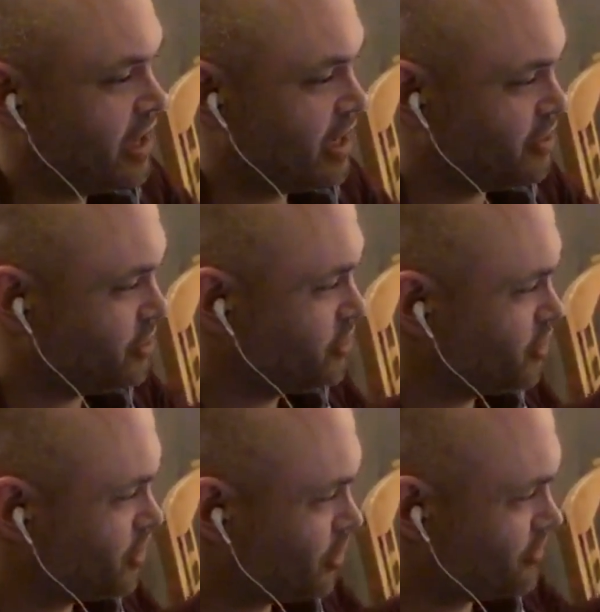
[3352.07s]
and
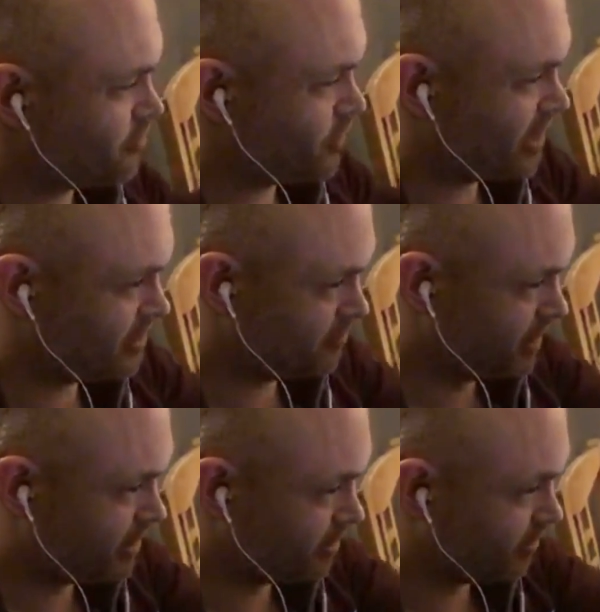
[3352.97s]
you go through it. In the
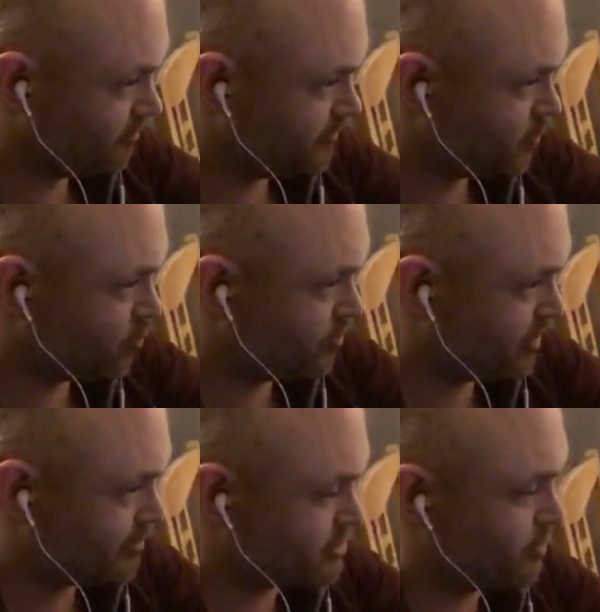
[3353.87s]
middle would be
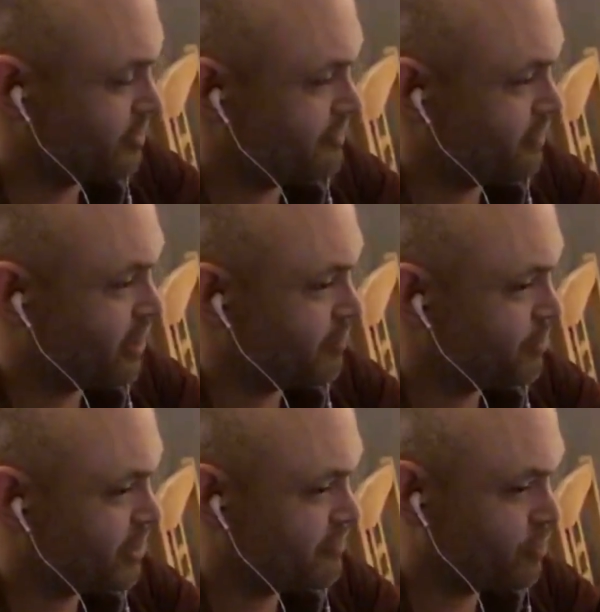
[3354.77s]
absolutely fine, but
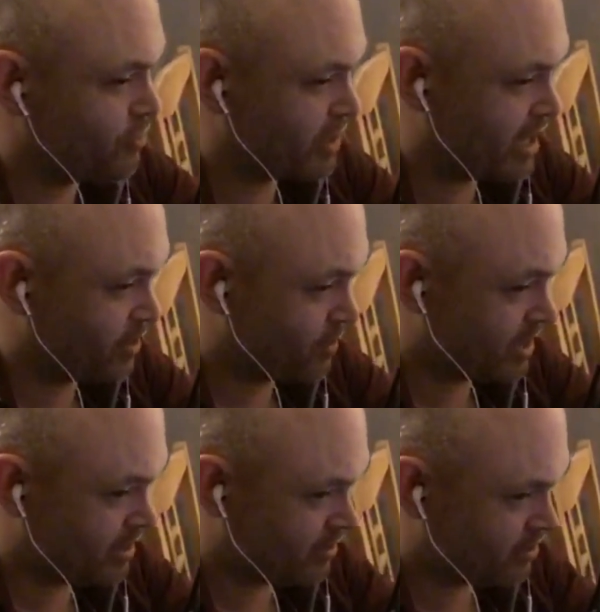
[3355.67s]
if you look anywhere
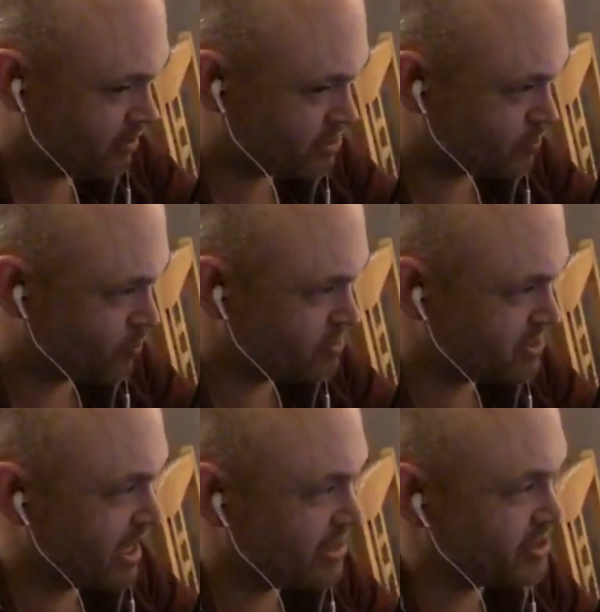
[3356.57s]
towards the
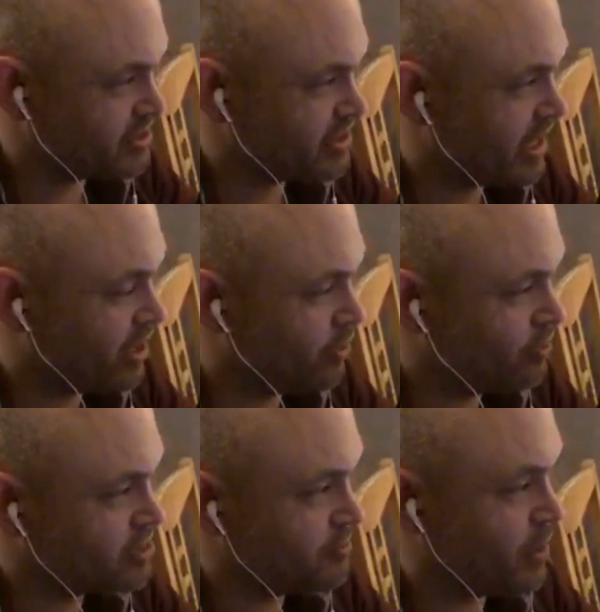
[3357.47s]
edges, it
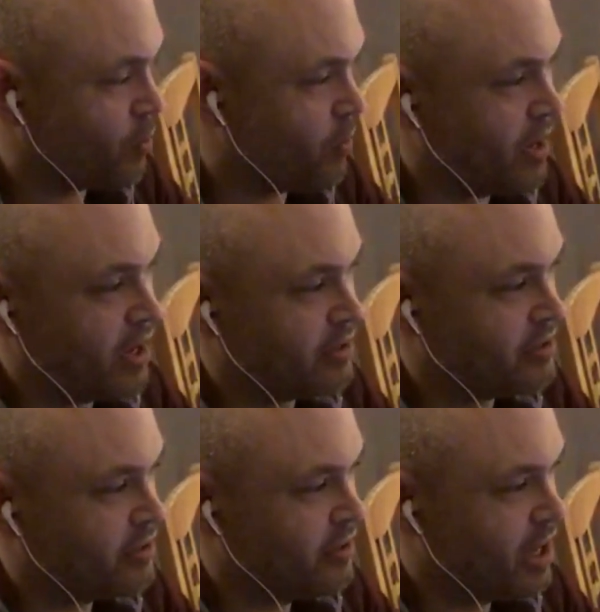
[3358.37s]
looked a bit weird.
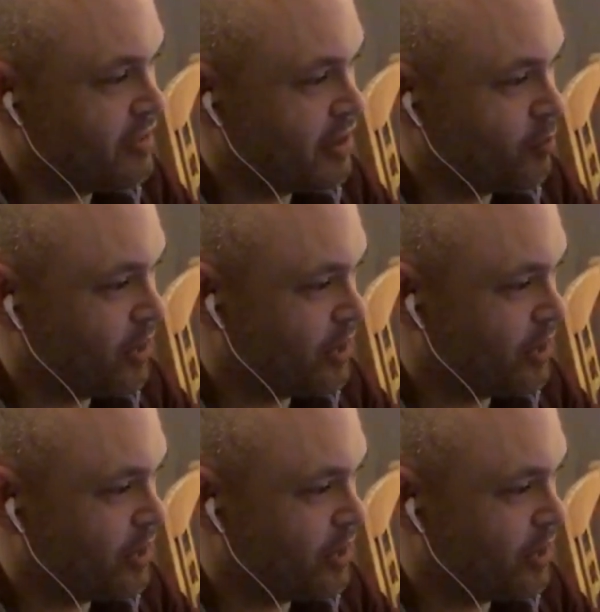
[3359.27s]
And then when it was